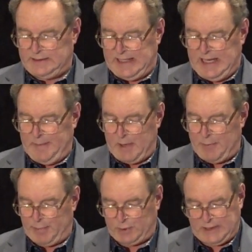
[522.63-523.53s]
to keep our
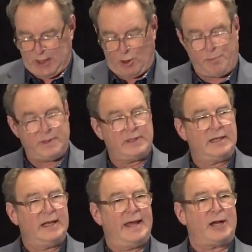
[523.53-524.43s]
building
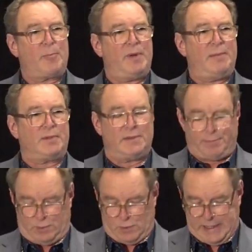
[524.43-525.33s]
open and our people
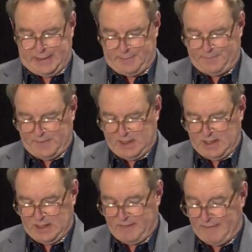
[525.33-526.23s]
employed.
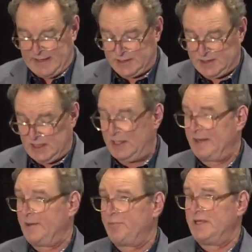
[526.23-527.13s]
Events
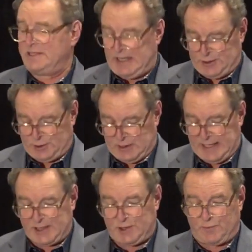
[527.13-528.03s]
like the presidential
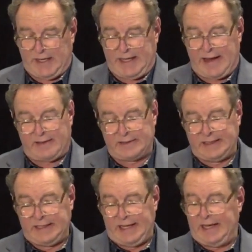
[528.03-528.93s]
election recount
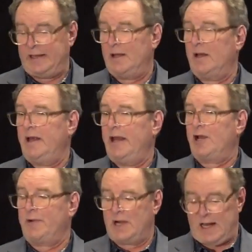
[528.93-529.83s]
and a
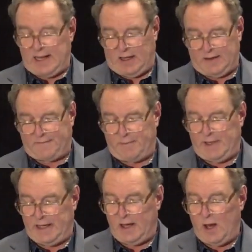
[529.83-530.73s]
career highlight for
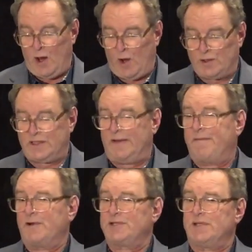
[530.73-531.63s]
me, hosting
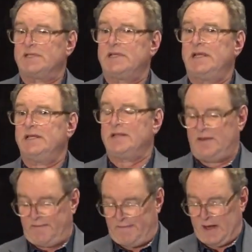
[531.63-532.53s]
first the city's
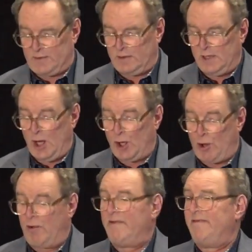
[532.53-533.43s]
and the federal
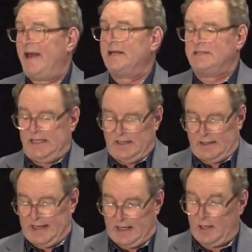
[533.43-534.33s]
COVID vaccine
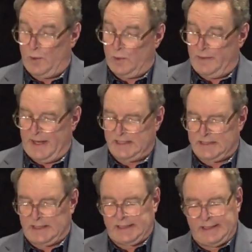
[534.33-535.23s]
clinic, were
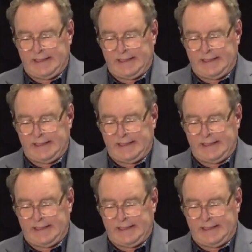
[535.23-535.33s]
amazing.